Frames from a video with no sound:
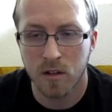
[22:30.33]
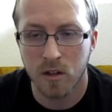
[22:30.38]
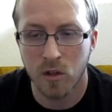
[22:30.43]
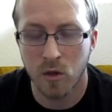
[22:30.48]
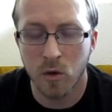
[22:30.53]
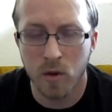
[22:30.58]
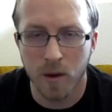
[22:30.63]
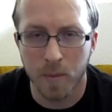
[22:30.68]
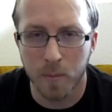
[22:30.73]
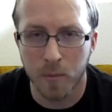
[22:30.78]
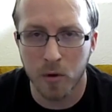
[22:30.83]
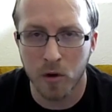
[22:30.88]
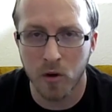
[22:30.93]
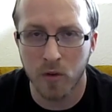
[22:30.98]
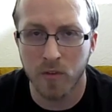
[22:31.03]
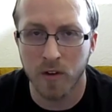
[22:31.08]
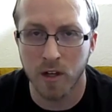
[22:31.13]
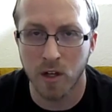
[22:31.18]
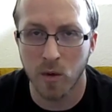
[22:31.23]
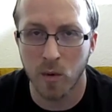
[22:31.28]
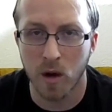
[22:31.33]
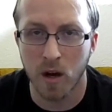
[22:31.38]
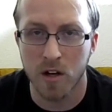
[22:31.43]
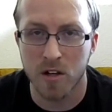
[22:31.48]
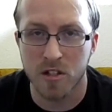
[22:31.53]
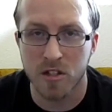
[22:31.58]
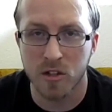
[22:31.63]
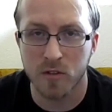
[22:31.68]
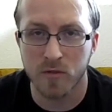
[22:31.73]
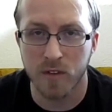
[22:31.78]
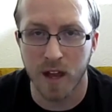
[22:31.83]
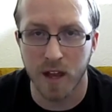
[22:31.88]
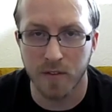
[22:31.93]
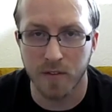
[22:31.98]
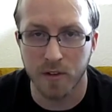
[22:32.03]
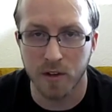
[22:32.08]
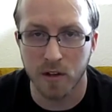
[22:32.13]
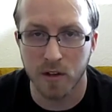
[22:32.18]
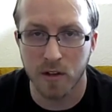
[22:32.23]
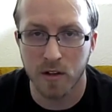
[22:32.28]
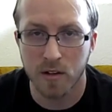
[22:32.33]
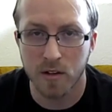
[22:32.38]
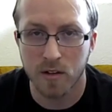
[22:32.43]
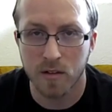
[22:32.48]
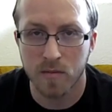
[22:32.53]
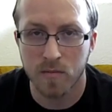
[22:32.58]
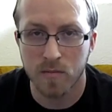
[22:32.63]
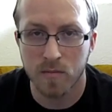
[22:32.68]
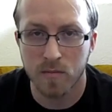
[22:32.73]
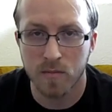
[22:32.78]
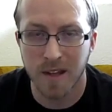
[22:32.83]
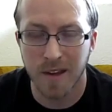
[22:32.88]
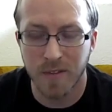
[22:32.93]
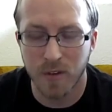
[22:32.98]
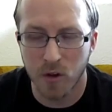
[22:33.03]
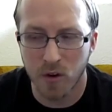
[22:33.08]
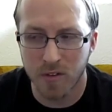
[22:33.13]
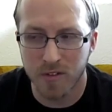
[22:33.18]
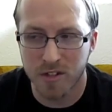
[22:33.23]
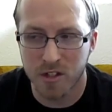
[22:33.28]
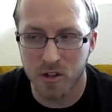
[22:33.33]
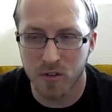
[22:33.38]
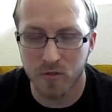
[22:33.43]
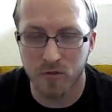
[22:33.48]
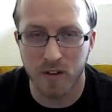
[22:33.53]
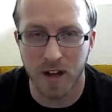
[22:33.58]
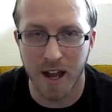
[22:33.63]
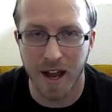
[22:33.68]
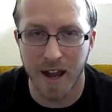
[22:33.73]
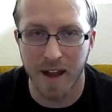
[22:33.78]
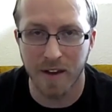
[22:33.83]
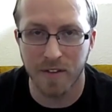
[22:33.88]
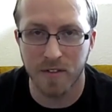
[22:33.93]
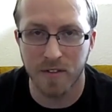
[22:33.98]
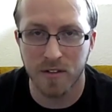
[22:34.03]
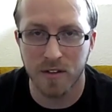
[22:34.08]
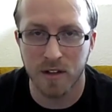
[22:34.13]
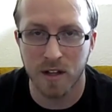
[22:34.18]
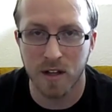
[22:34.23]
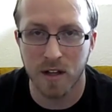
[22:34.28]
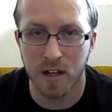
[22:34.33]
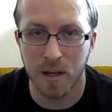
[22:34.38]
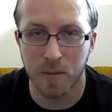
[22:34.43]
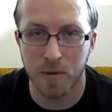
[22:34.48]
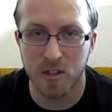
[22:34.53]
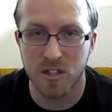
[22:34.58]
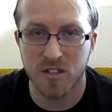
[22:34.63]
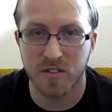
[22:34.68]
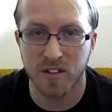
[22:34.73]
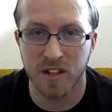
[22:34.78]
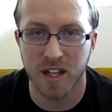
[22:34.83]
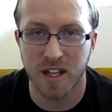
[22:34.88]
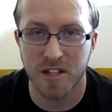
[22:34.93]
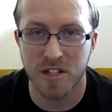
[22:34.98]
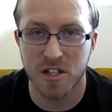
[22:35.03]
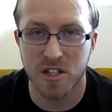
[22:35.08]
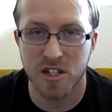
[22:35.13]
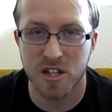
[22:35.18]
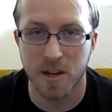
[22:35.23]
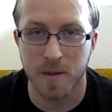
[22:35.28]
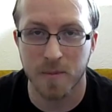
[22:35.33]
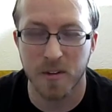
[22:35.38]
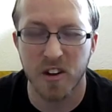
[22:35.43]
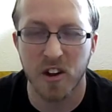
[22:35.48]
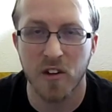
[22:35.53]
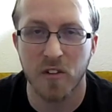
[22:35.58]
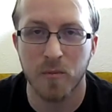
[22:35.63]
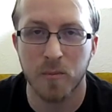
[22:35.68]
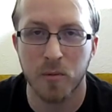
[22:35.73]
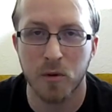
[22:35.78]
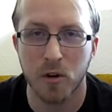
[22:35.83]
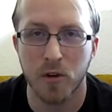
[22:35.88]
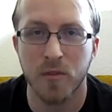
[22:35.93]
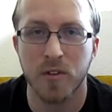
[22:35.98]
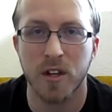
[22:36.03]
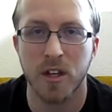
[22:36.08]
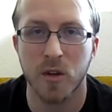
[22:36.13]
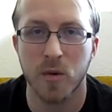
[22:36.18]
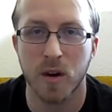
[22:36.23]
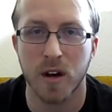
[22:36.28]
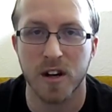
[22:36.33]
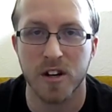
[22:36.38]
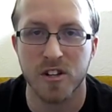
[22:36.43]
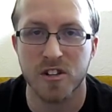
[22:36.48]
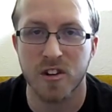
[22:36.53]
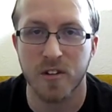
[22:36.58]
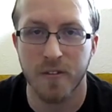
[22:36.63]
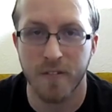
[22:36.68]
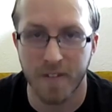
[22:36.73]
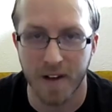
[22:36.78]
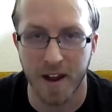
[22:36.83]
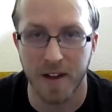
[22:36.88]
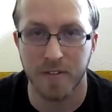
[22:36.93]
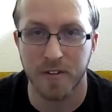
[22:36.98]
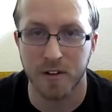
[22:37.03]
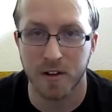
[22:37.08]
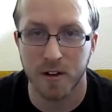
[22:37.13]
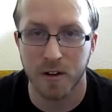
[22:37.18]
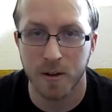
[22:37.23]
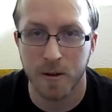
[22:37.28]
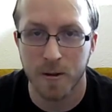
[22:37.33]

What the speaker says: you have proven you are a survivor. If you have survived an abusive relationship, you have proven you are a survivor.